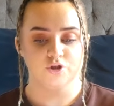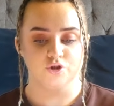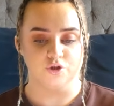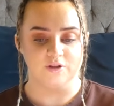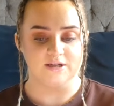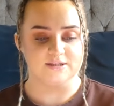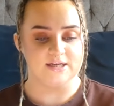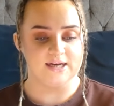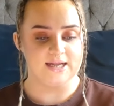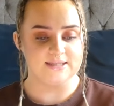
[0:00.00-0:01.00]

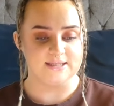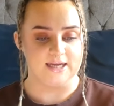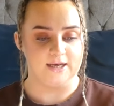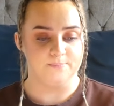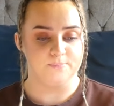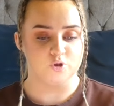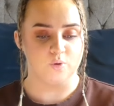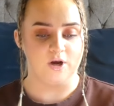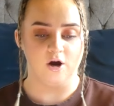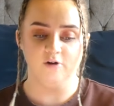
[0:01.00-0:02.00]
2018,
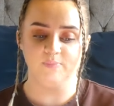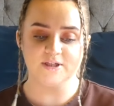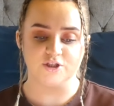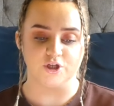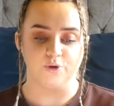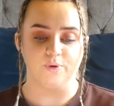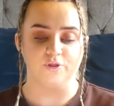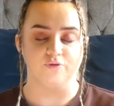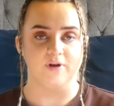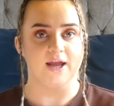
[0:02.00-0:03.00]
between half past 2
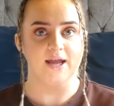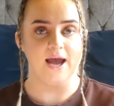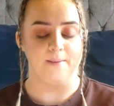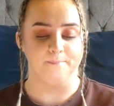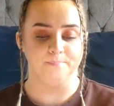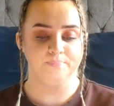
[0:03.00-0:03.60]
and 3 am